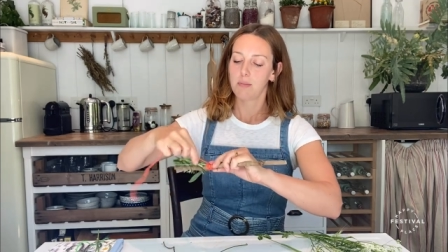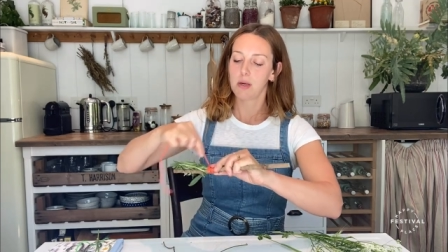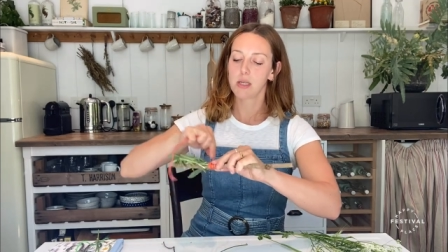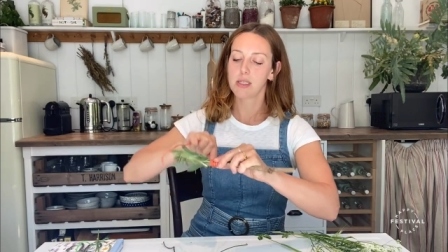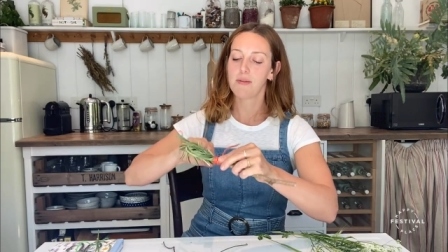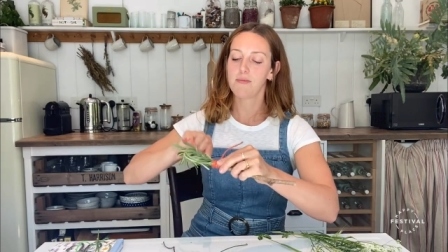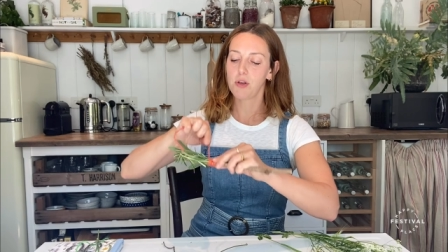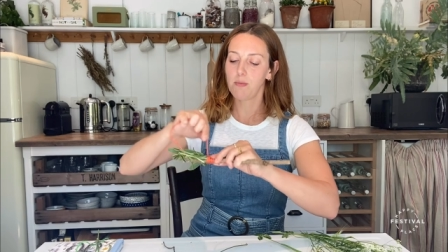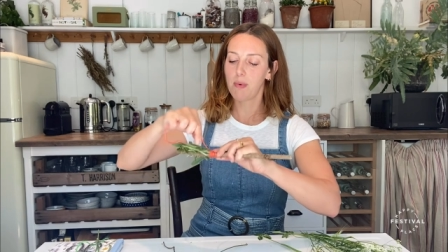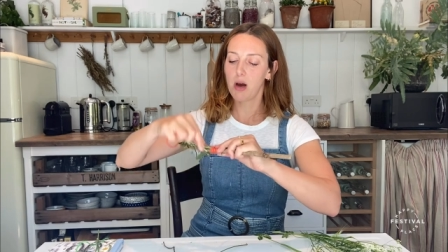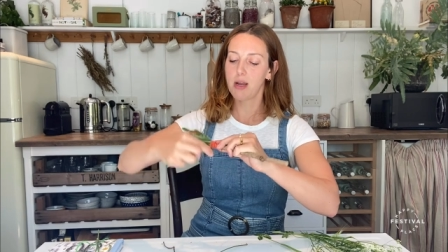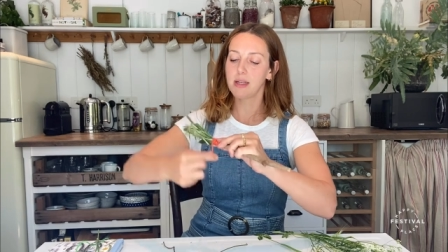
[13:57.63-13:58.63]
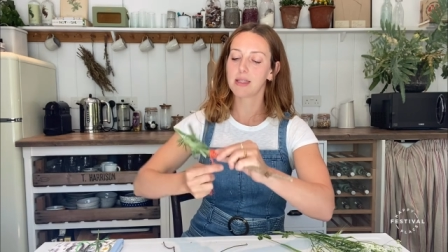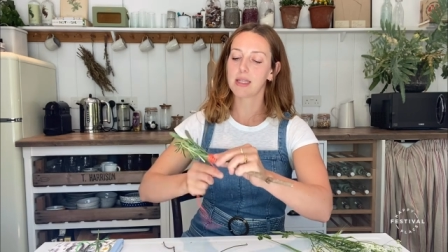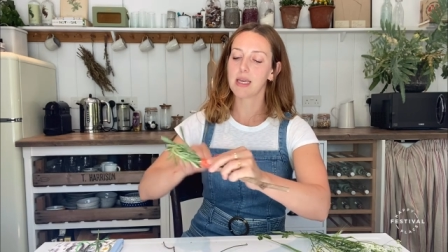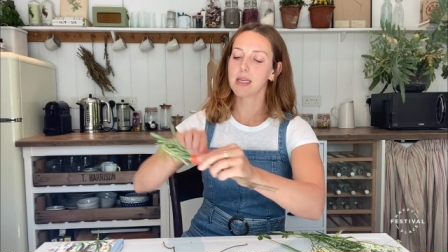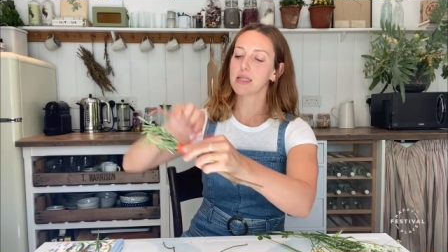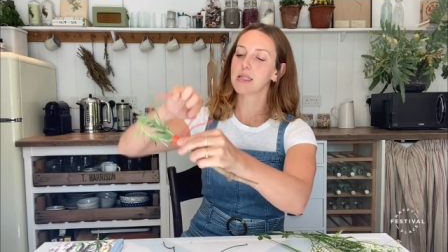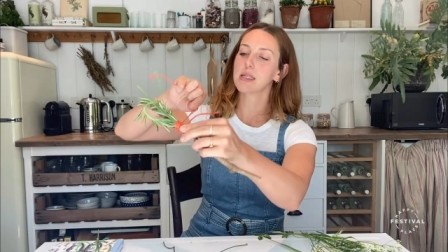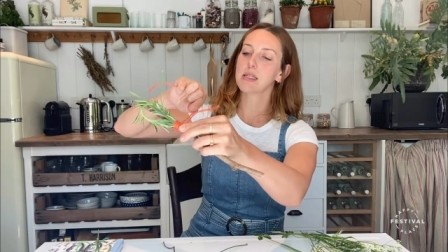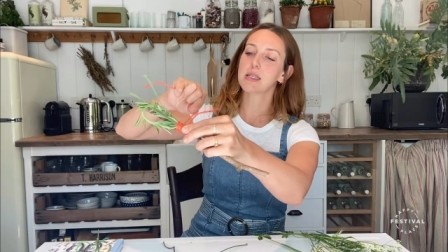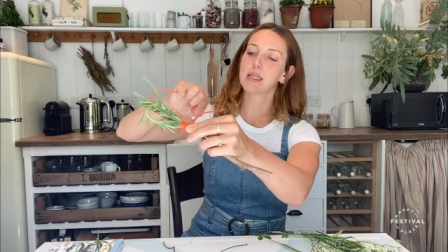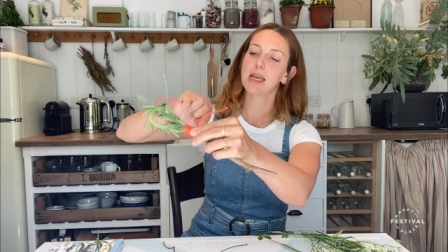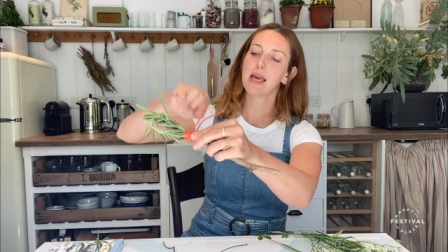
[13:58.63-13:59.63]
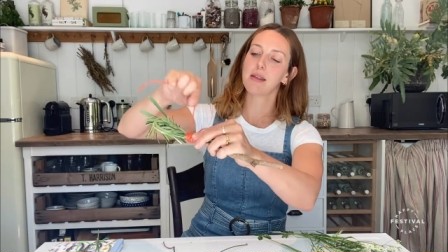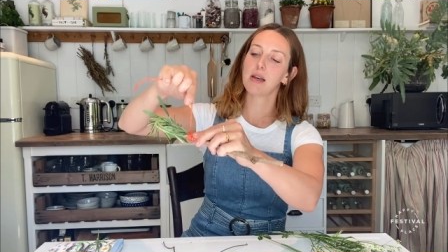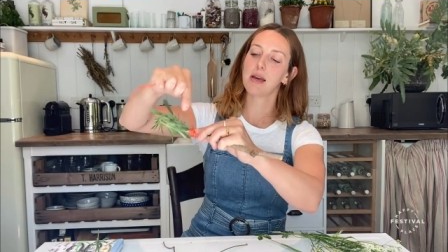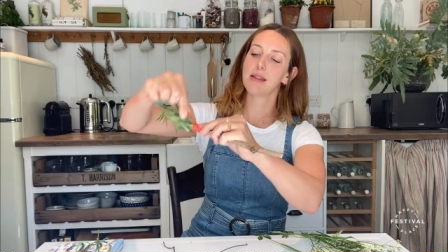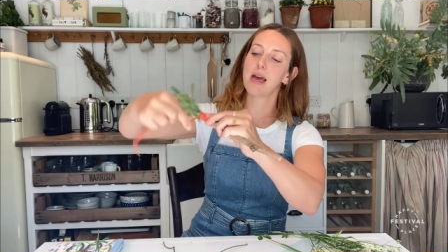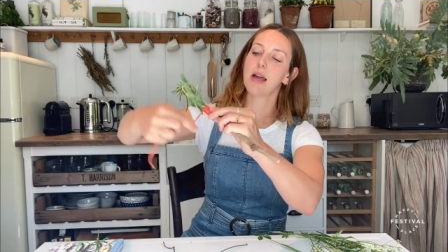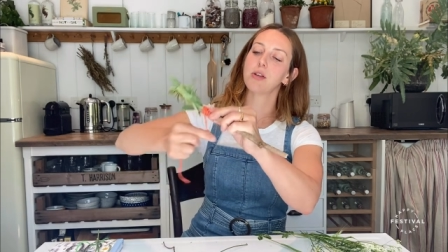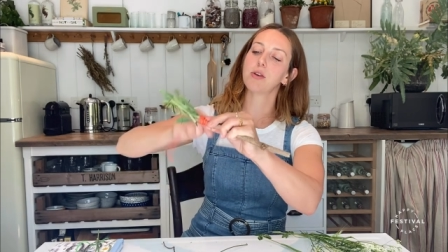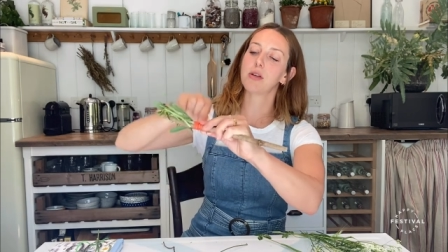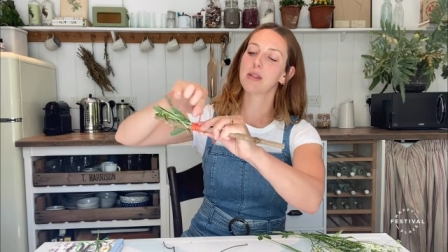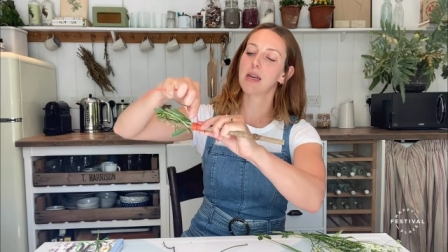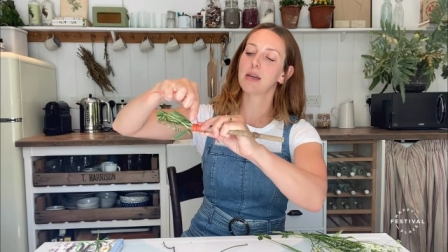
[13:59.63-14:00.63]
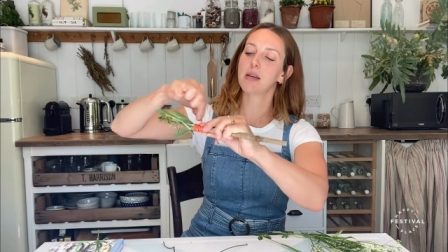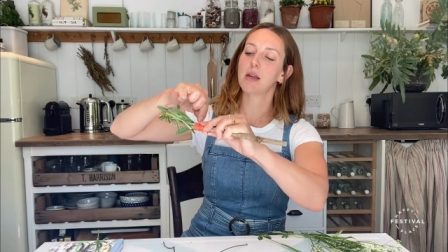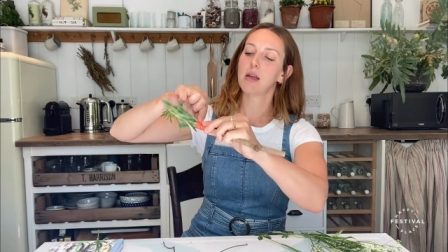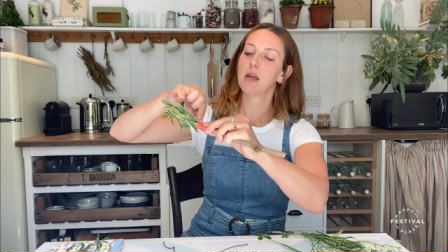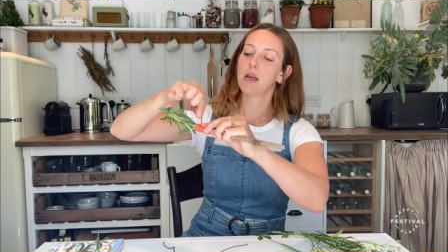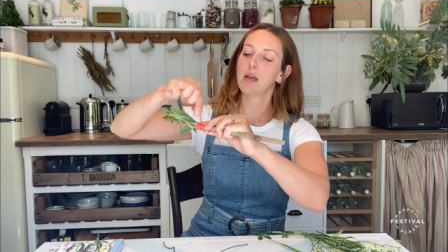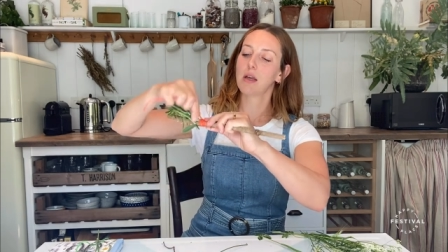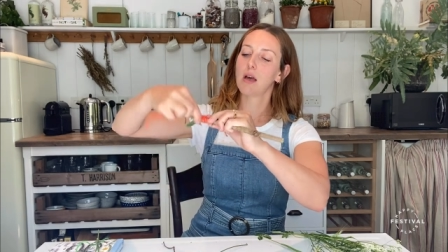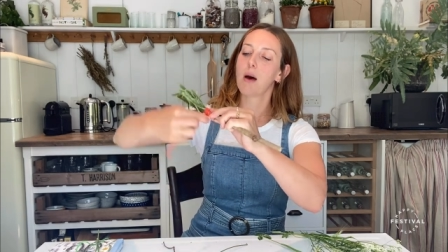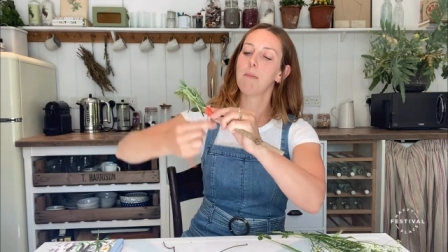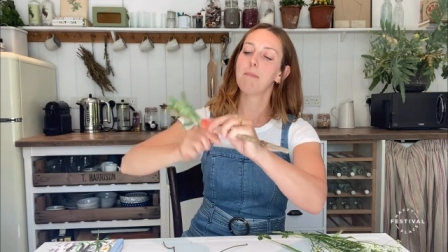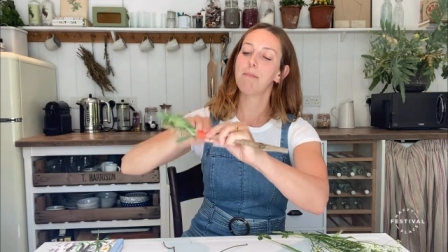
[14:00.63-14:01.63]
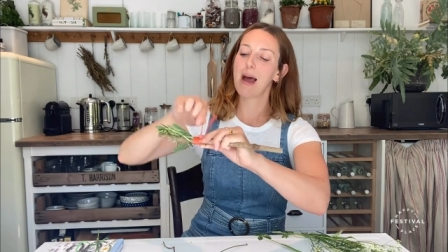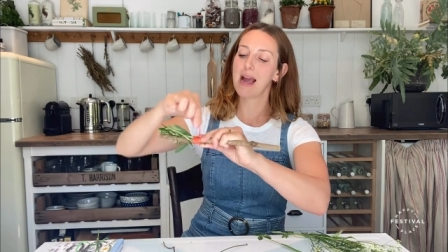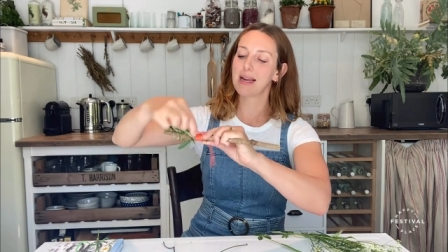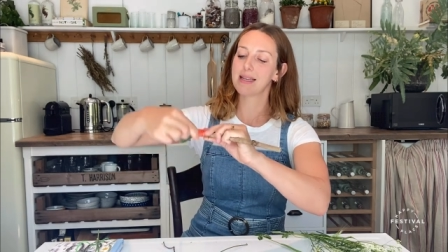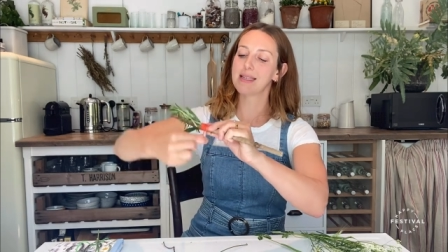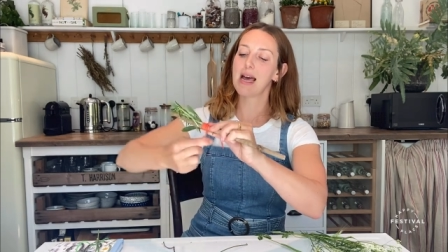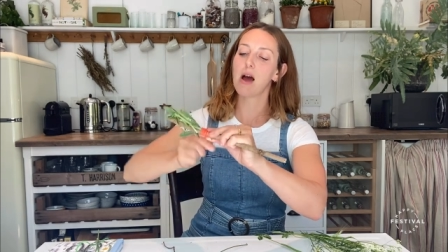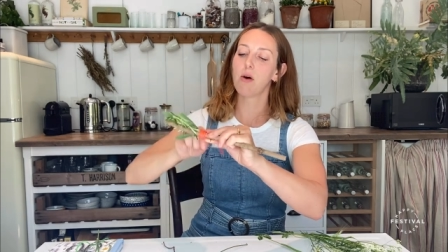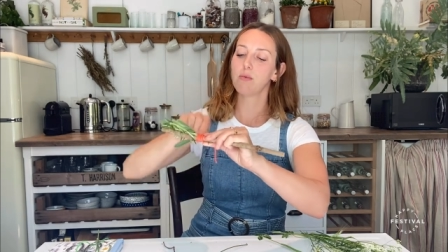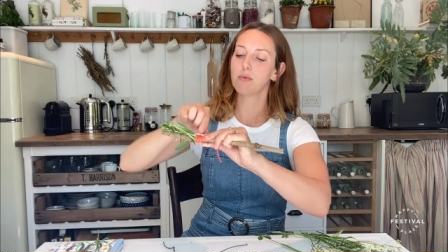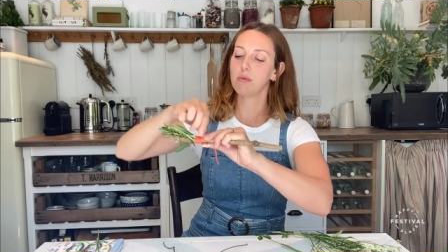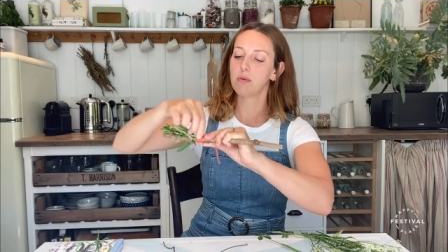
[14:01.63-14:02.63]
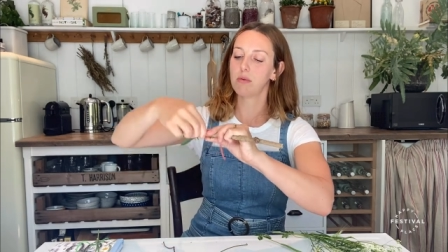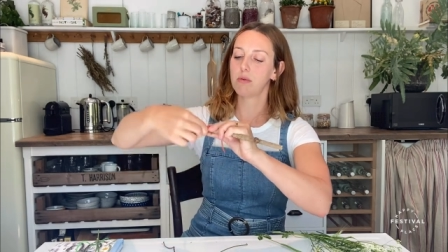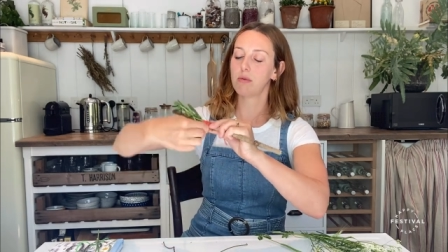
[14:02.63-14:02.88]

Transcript: because if you bind this together like that you can then come back down